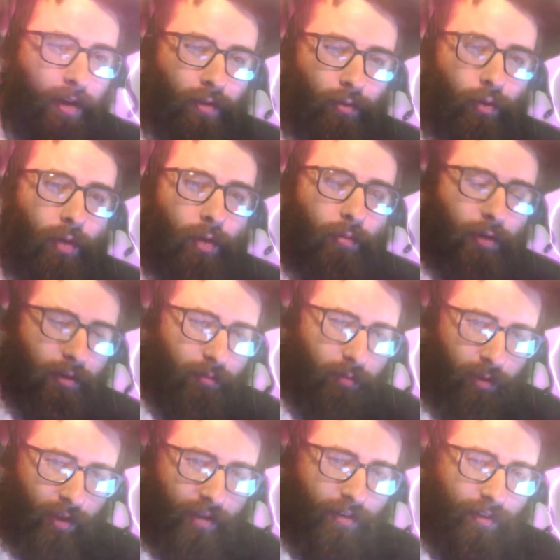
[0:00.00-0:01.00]
One
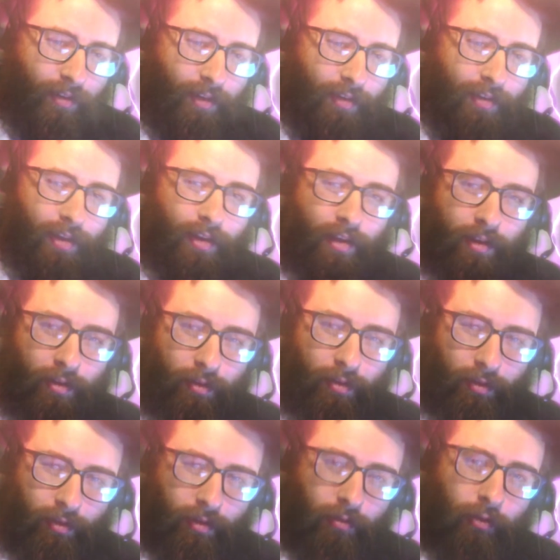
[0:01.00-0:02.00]
place says that it
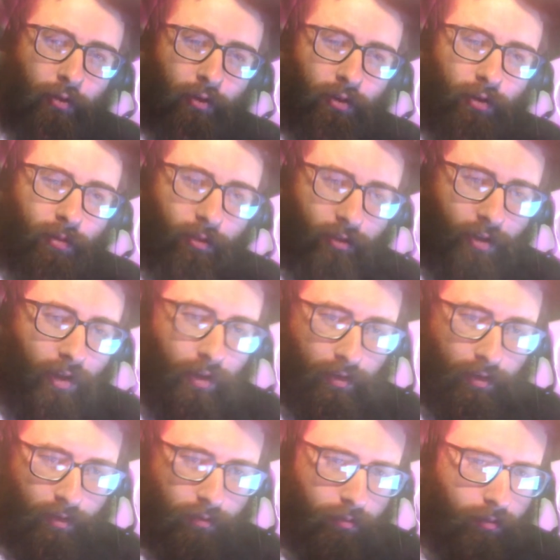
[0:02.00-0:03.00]
refers to Mashiach.
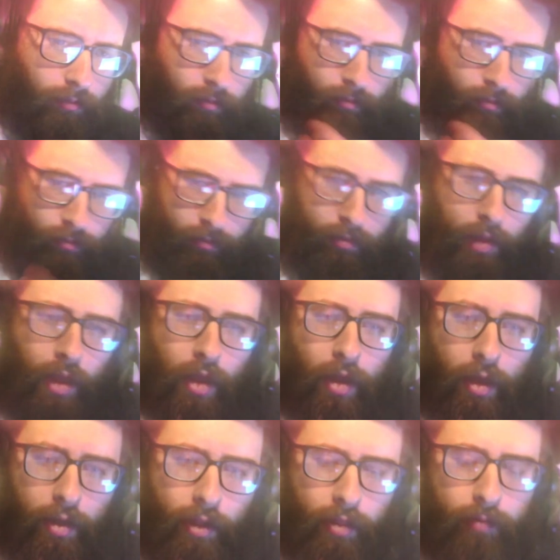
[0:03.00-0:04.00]

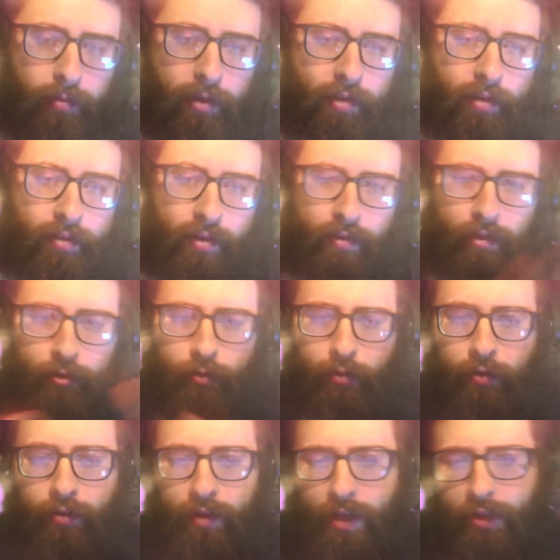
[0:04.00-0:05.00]
Another place says that it
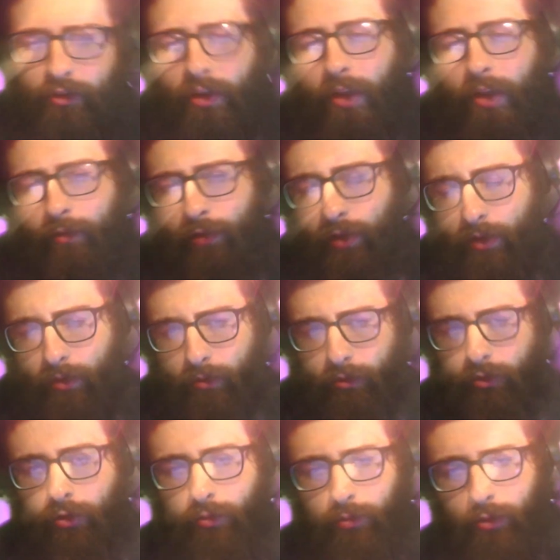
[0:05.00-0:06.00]
refers to each and every
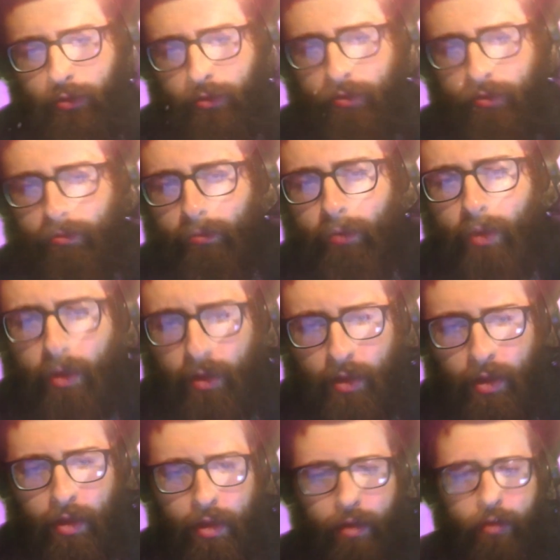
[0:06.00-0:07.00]
Jewish person.
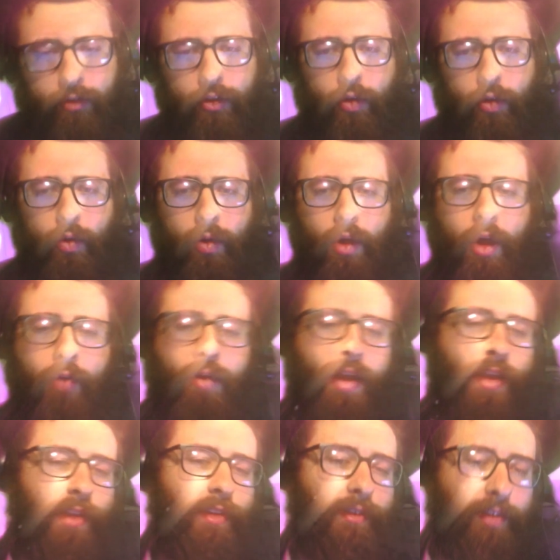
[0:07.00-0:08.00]
So a
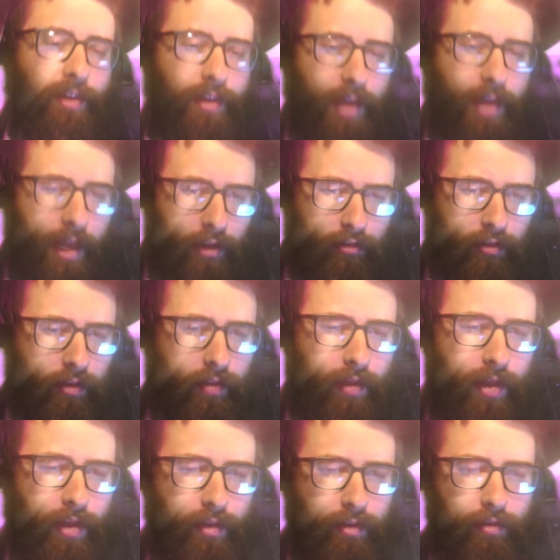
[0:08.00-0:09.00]
reconciliation of
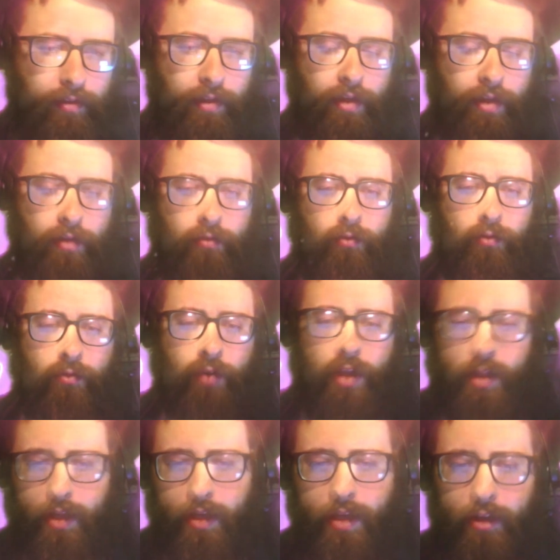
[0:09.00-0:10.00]
that is that
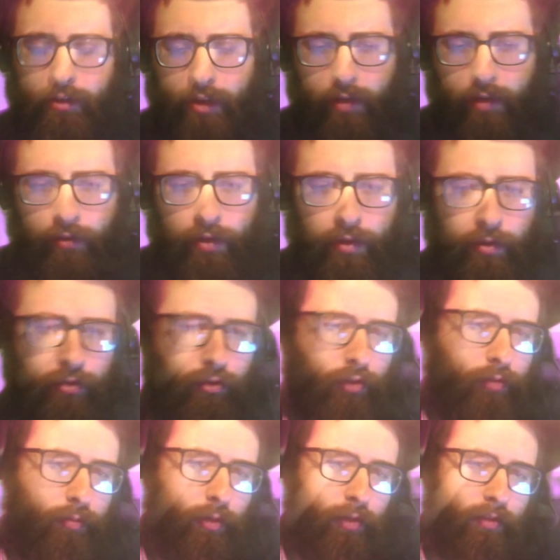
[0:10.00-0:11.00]
really in each and every
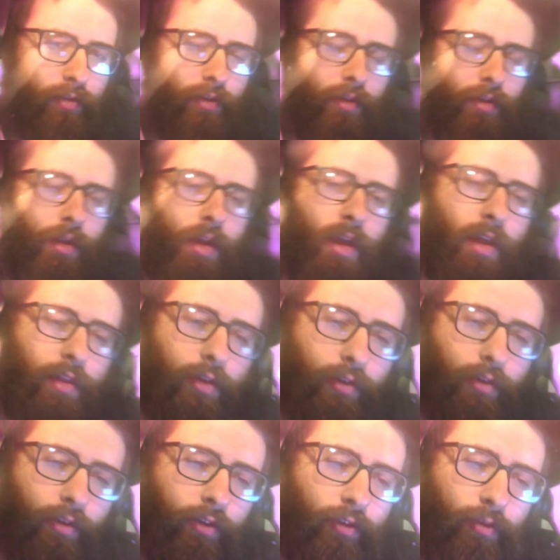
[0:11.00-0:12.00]
Jewish person
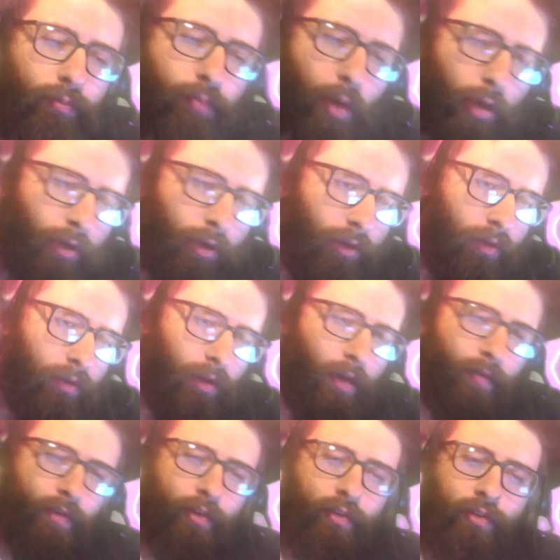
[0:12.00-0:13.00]
there's a spark
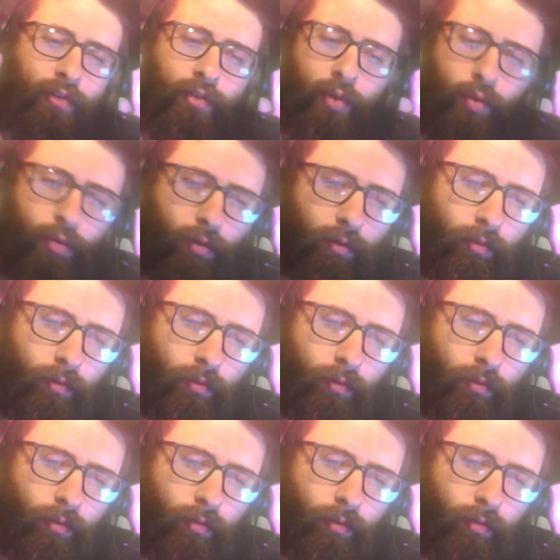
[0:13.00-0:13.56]
of the soul